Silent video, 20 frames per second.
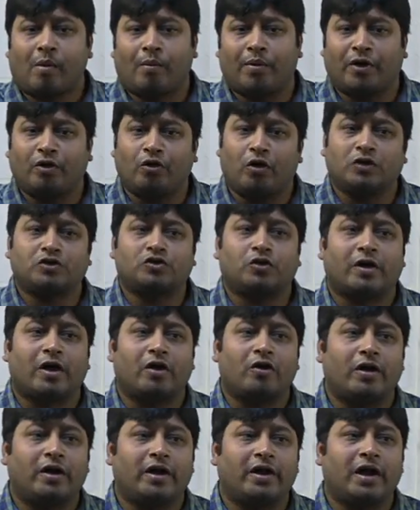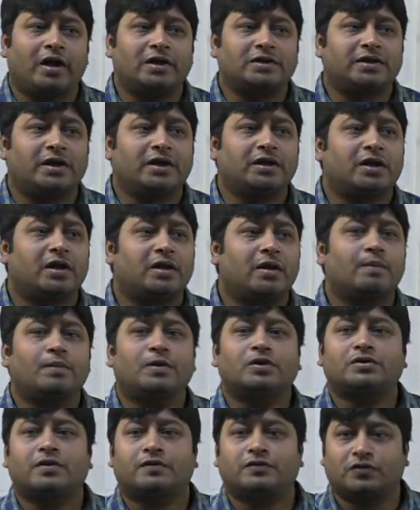But you also cannot deny seeing the
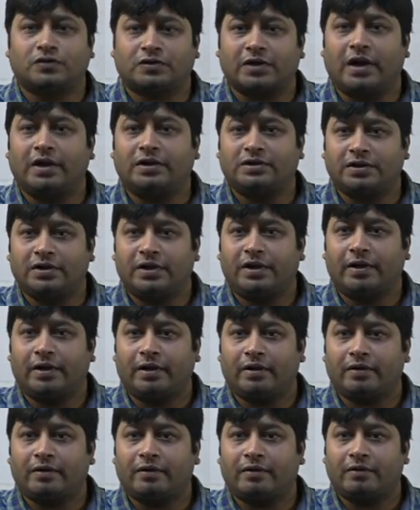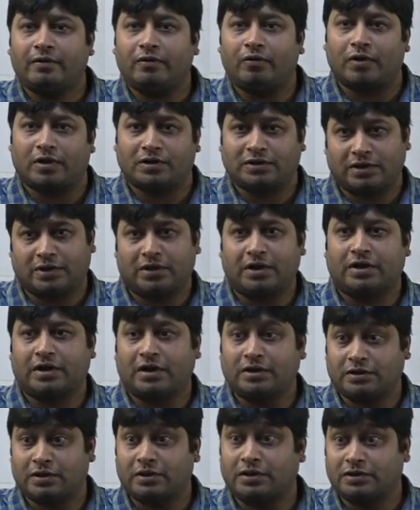numbers of suicides in India. You can say that
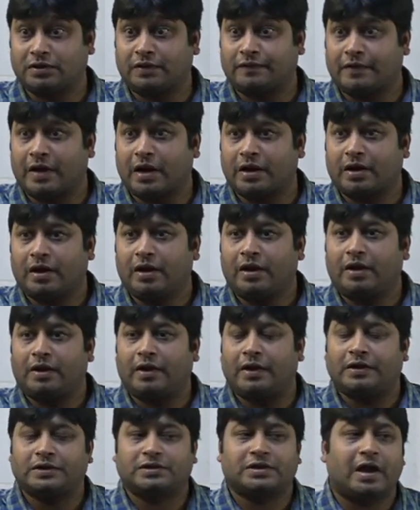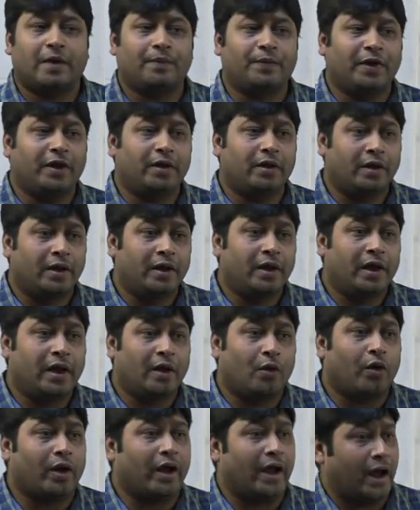yes, it is a fact, it is happening,
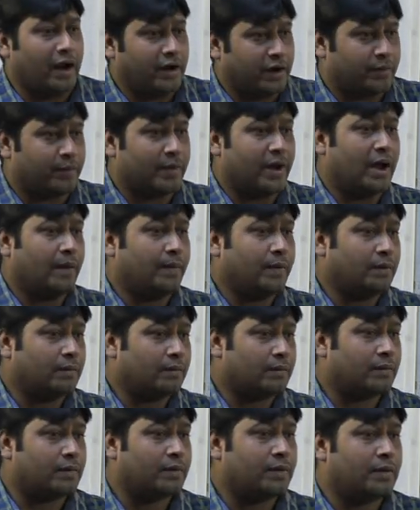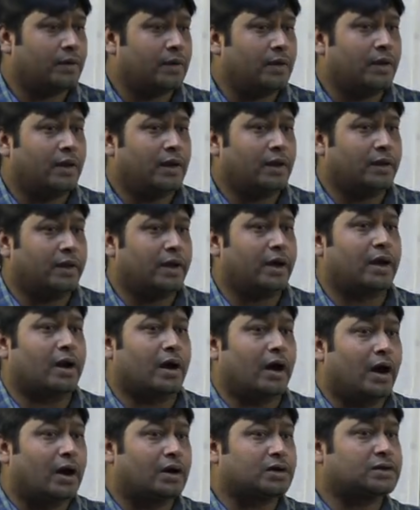okay, and it may happen. There
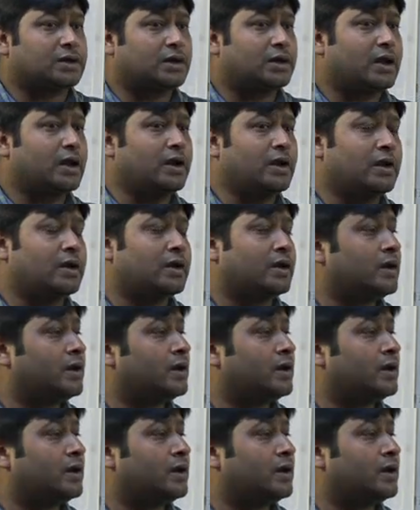are certain